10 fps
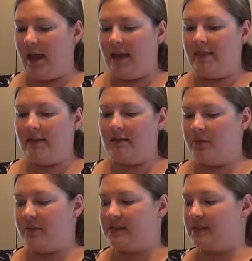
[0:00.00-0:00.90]
and the
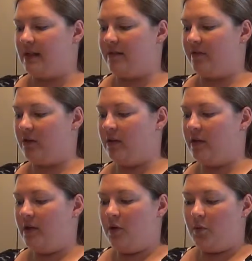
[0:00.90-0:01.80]
lowest level
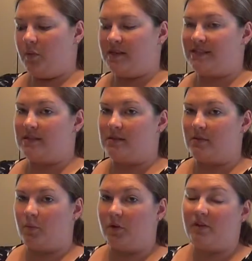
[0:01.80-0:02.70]

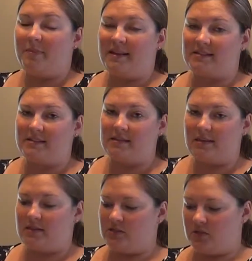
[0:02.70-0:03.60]
were the peasants
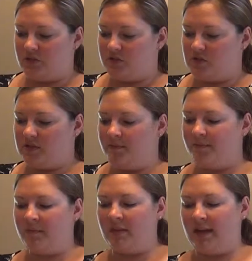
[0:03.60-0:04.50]
and the serfs.
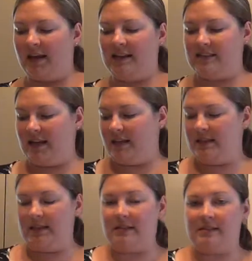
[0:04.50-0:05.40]
Like I said,
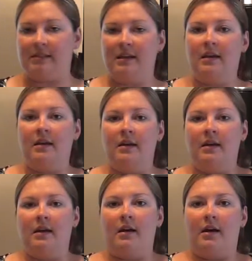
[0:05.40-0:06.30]
these
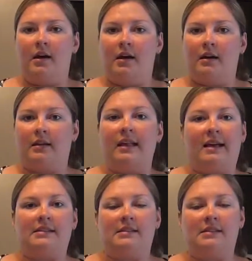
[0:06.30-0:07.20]

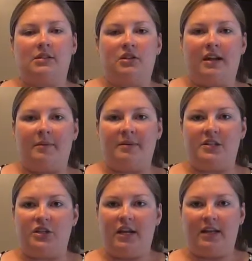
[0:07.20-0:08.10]
classes could not be
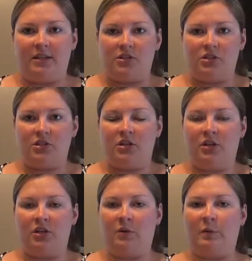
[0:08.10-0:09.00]
changed.
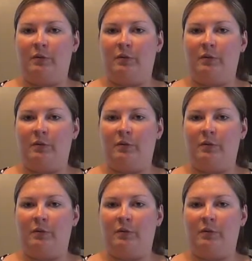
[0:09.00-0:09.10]
You were